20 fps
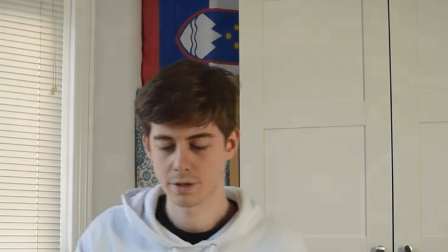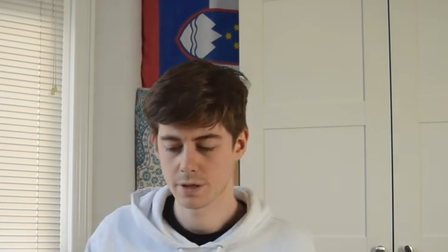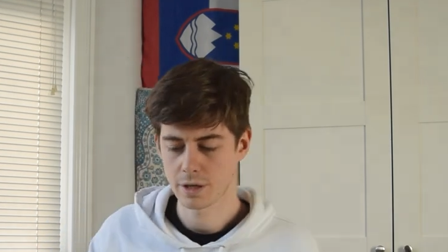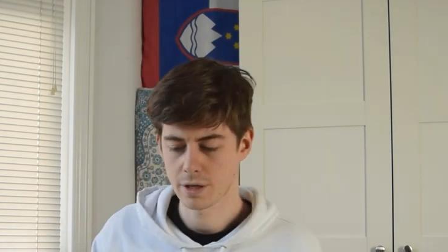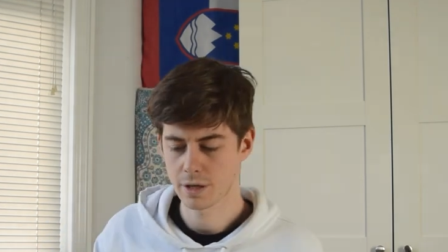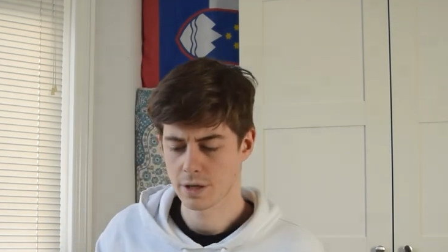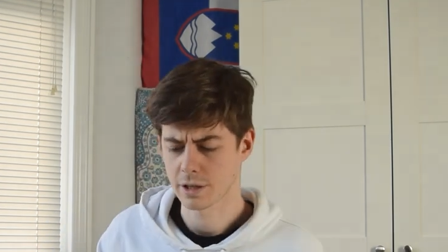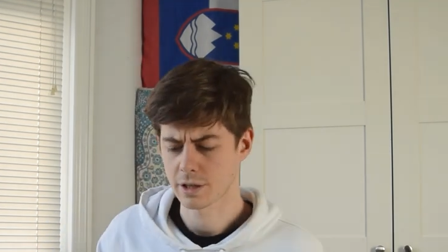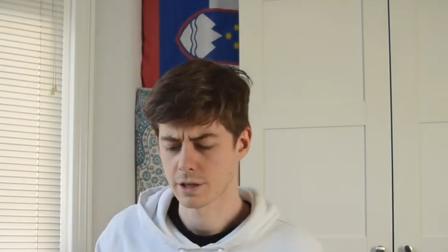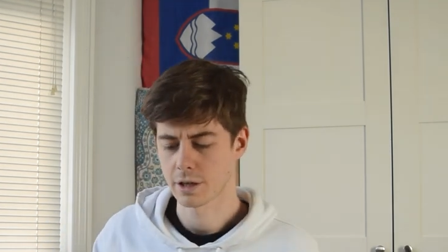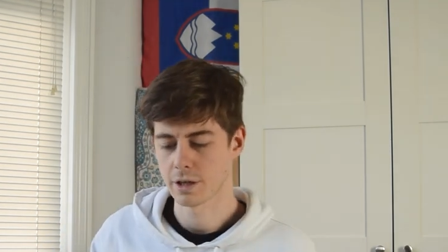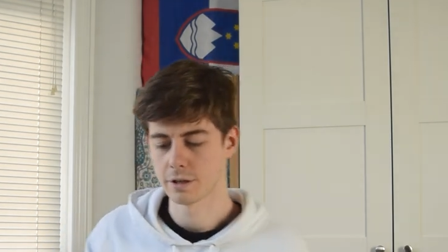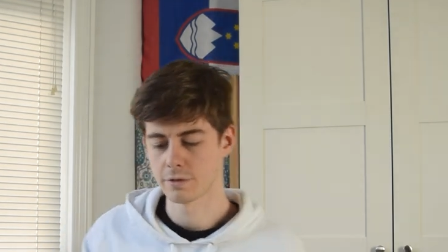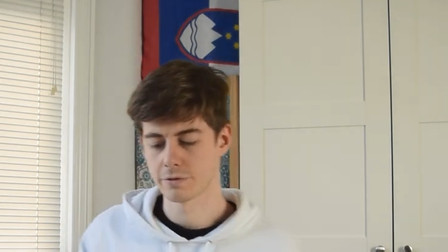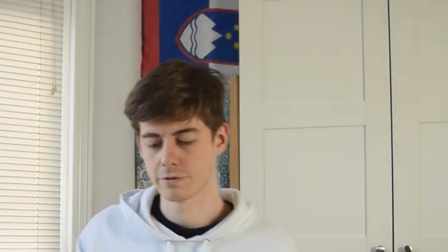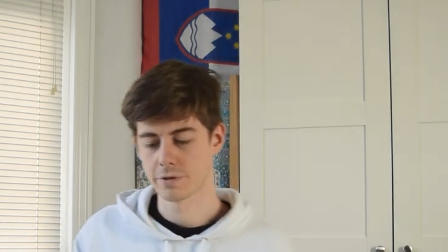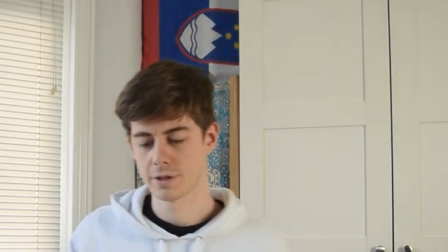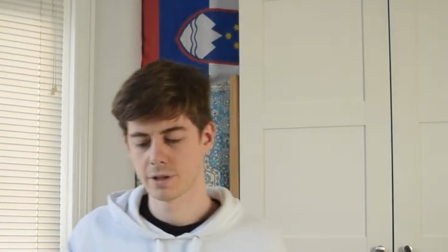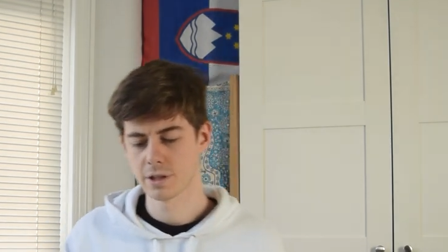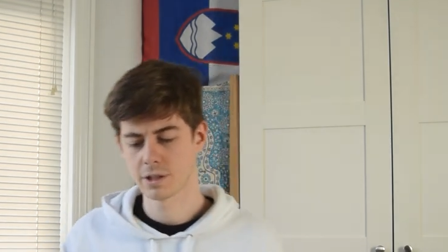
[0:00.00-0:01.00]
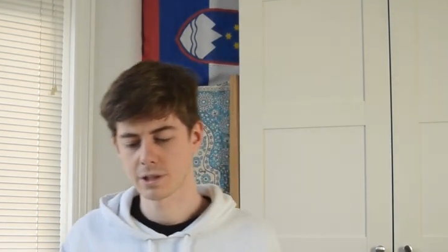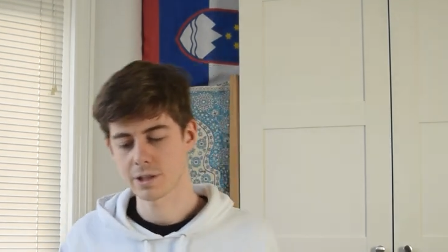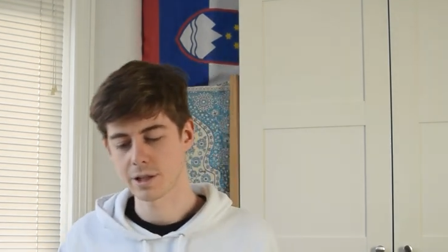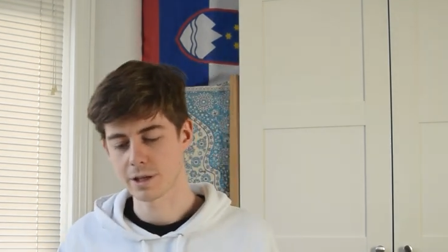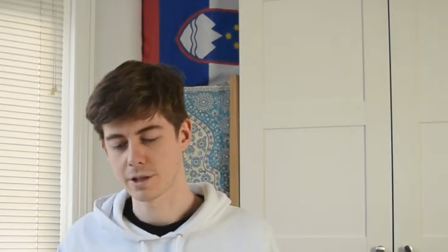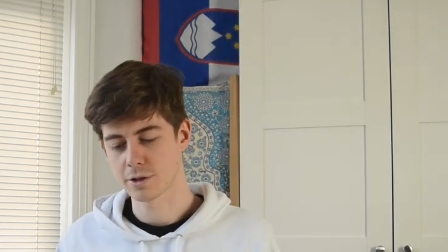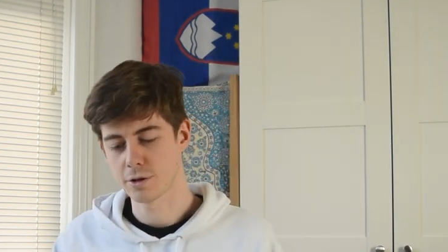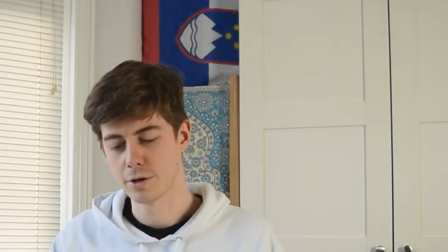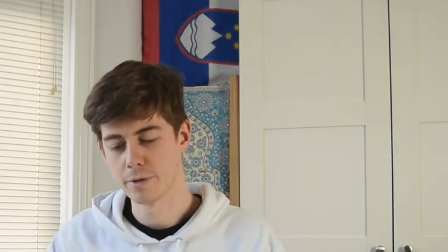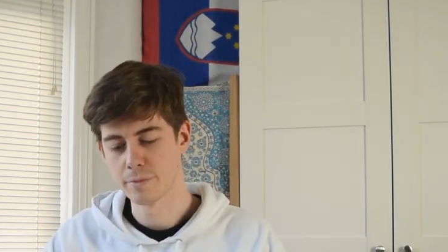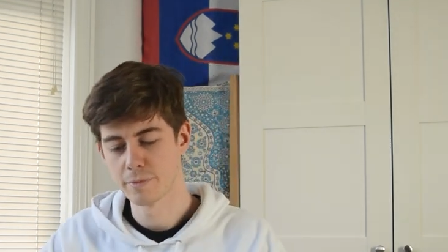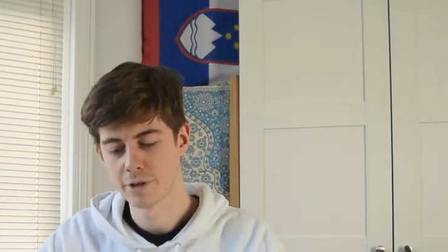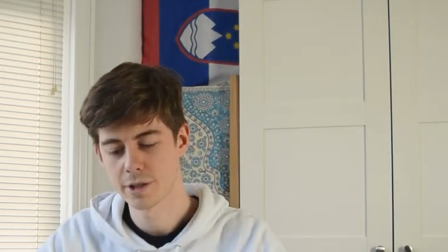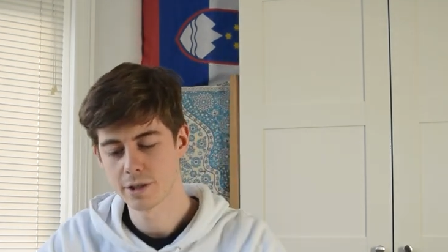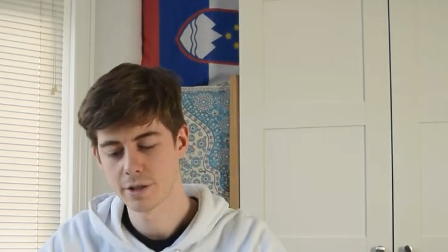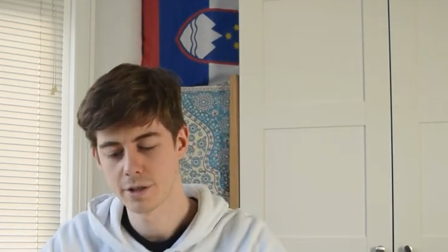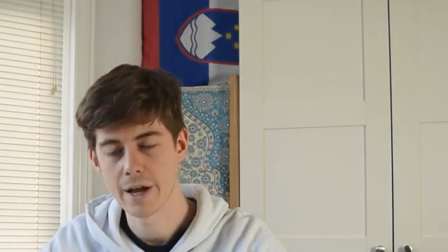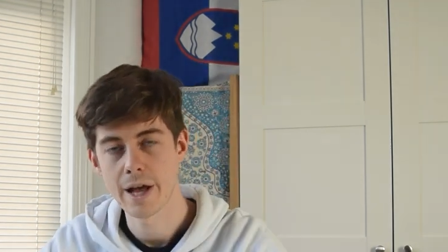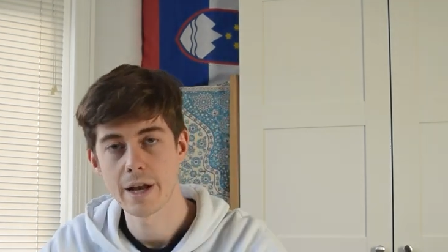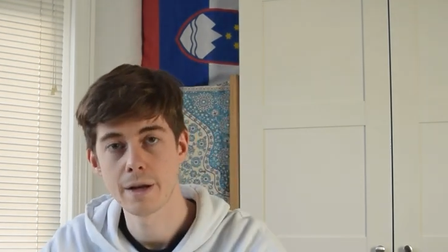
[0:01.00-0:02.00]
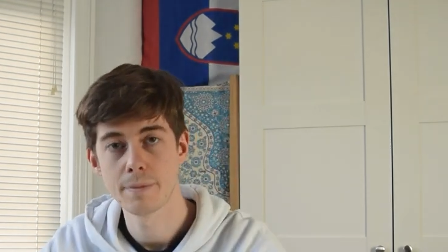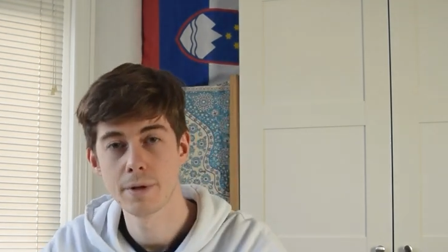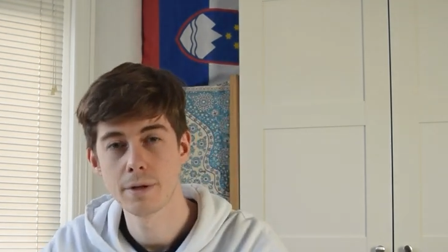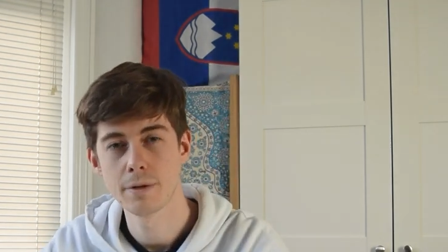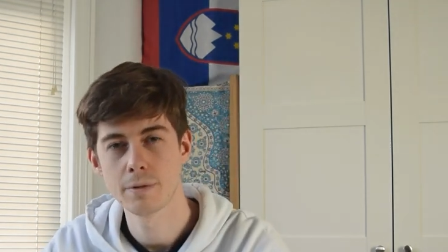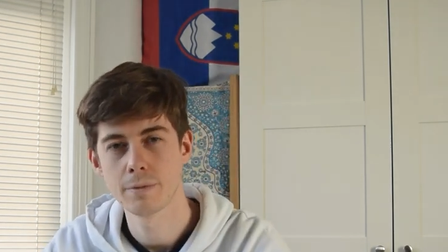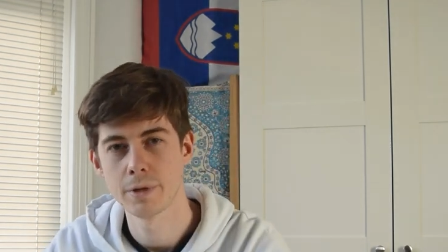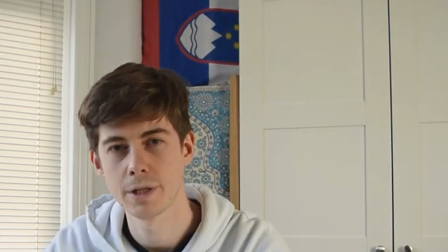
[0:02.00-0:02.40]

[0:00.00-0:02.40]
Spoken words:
a kind of slight coumarin element,